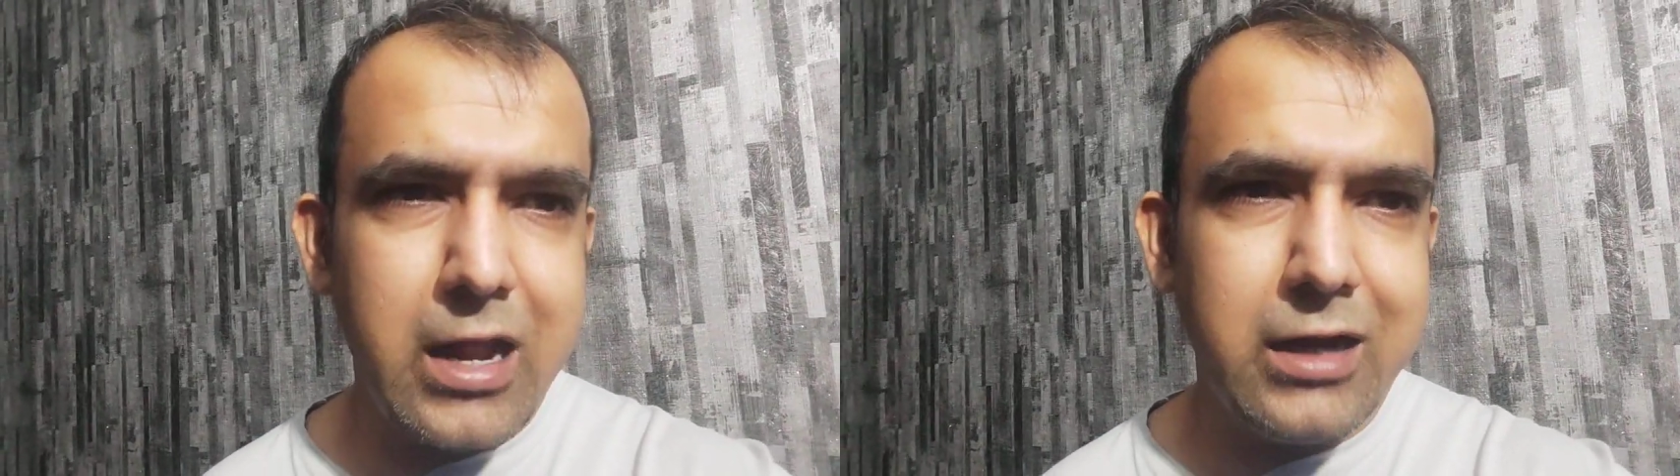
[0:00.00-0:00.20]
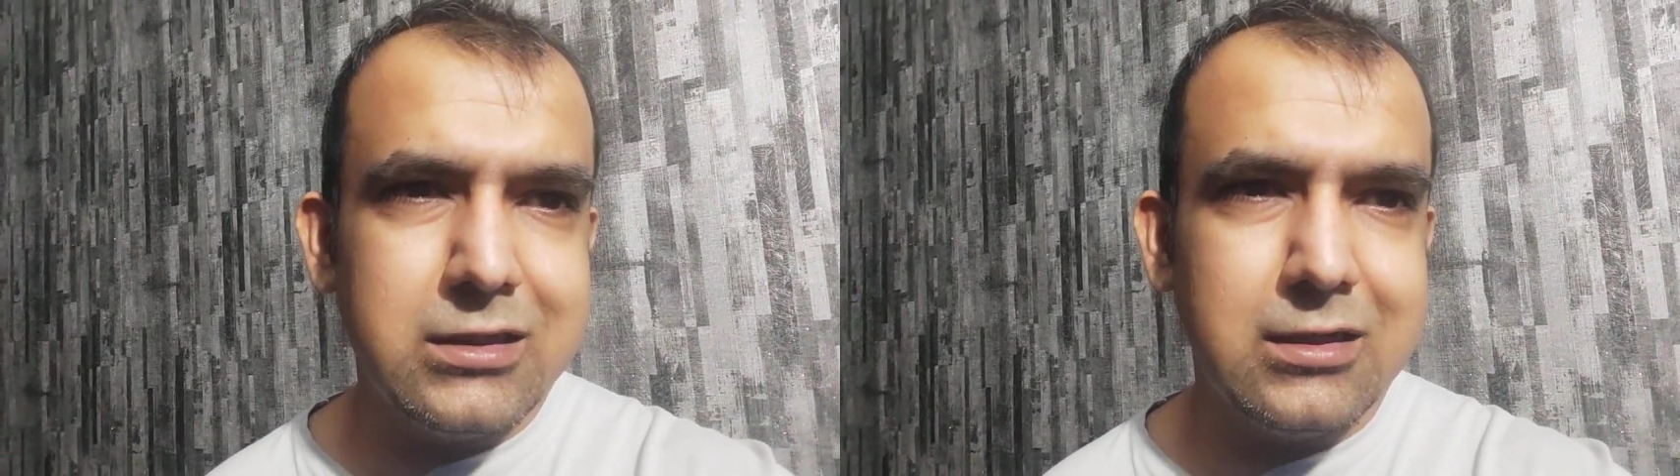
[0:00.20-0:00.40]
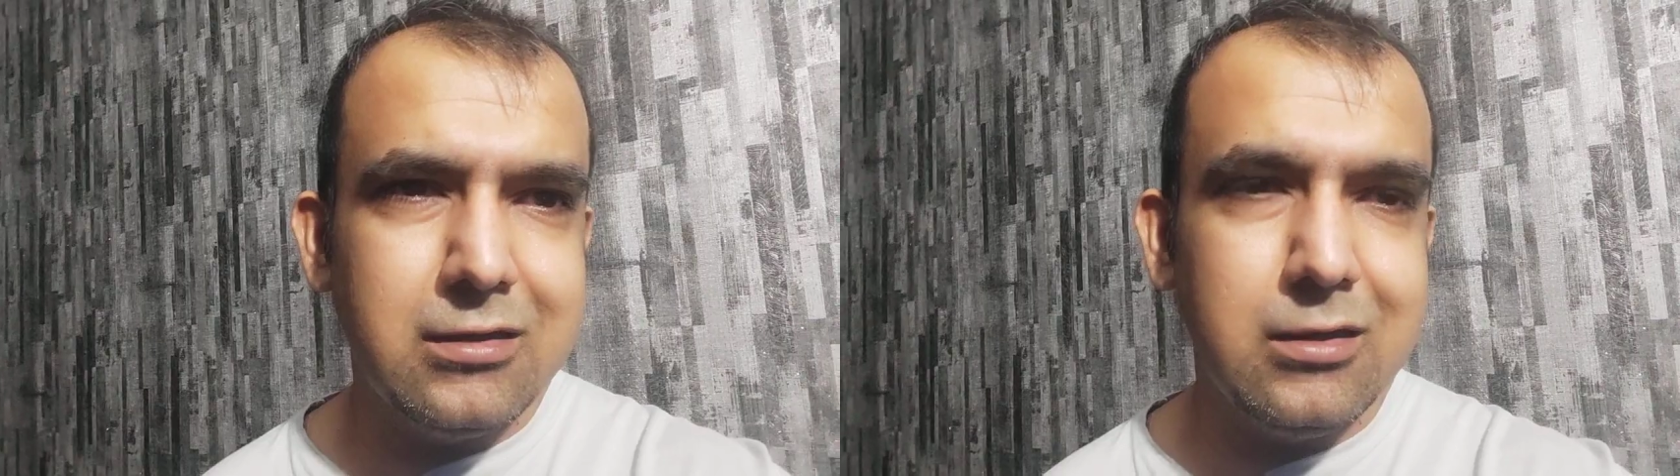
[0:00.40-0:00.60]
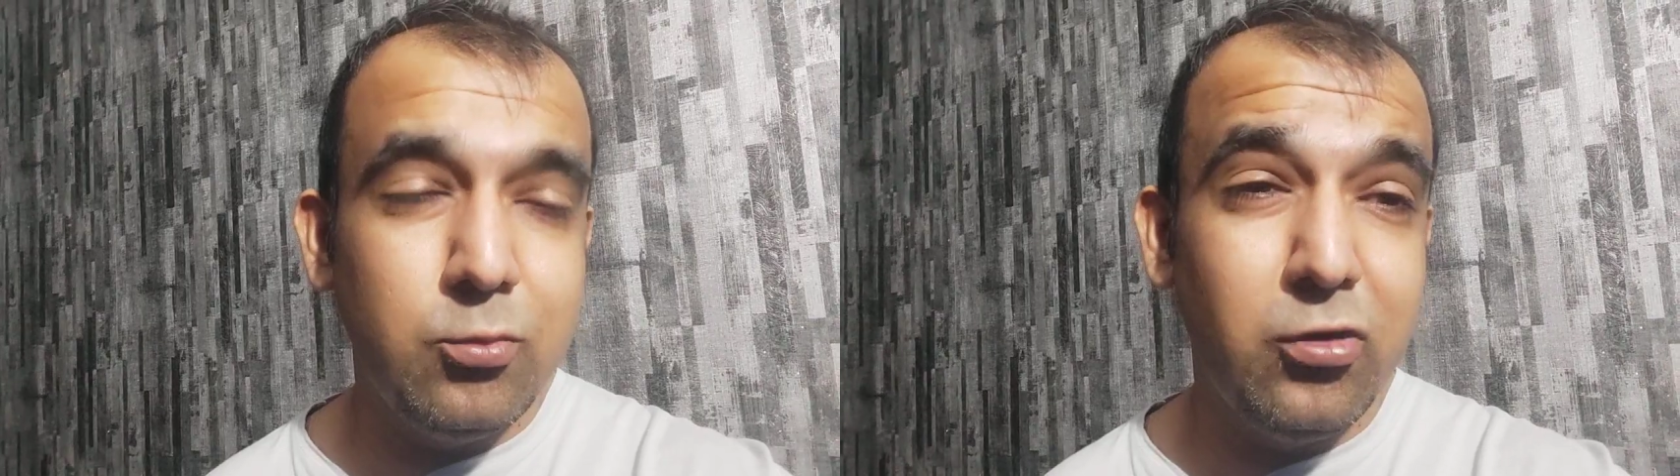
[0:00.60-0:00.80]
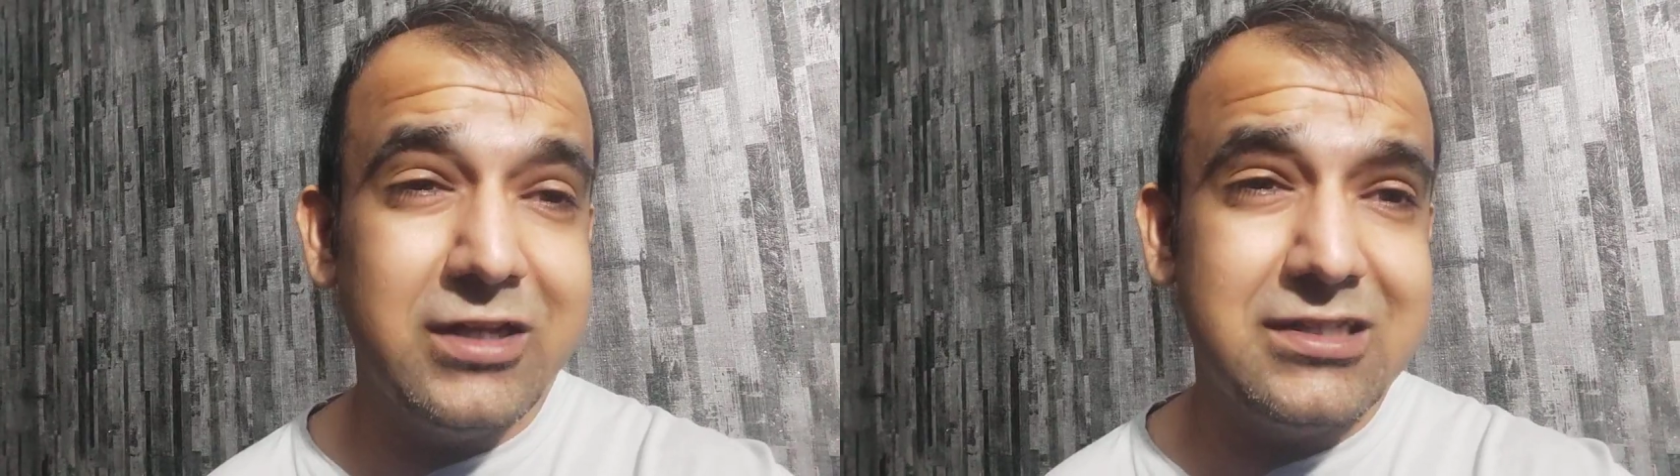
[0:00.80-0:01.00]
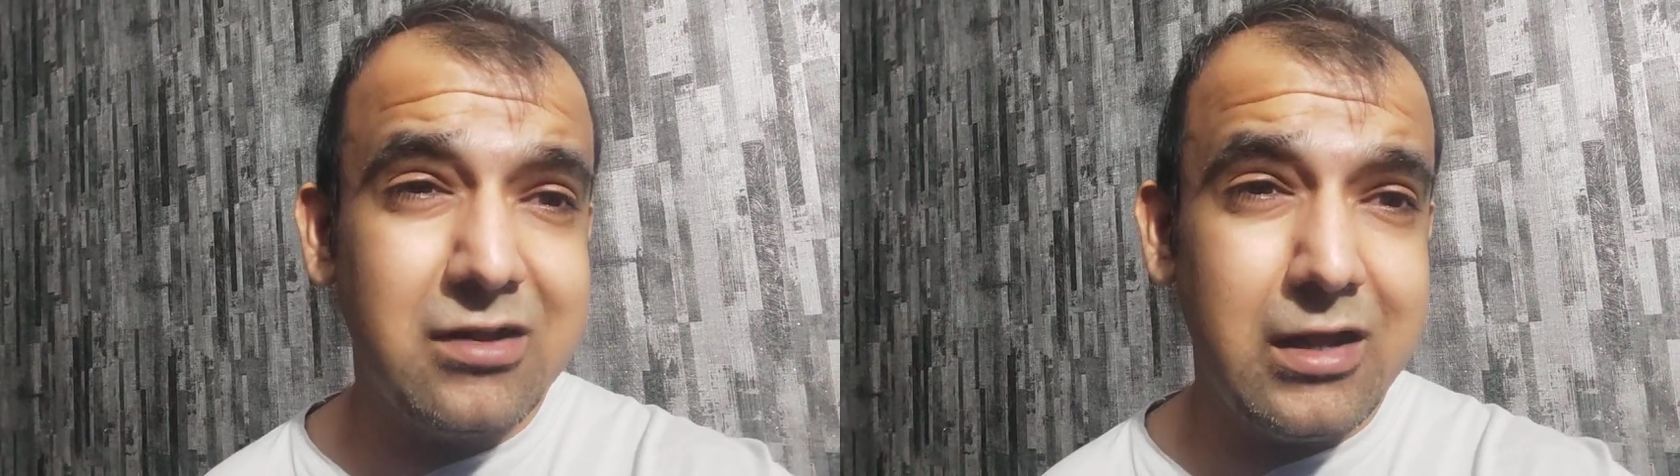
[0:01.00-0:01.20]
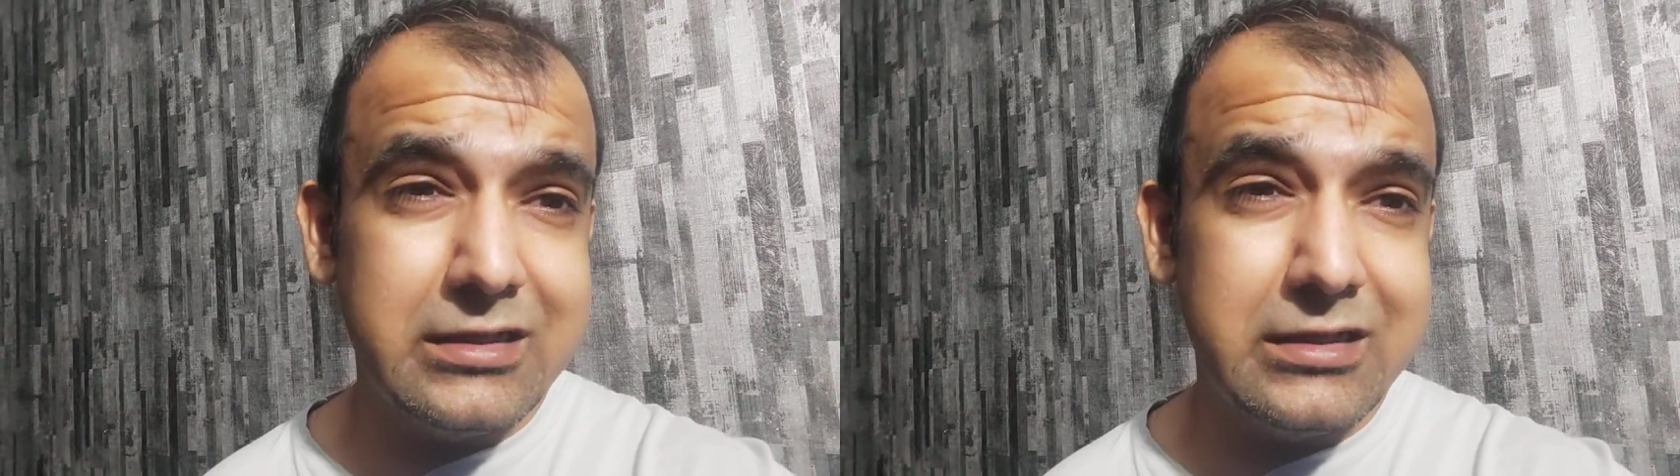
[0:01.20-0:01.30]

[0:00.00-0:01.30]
at Muestra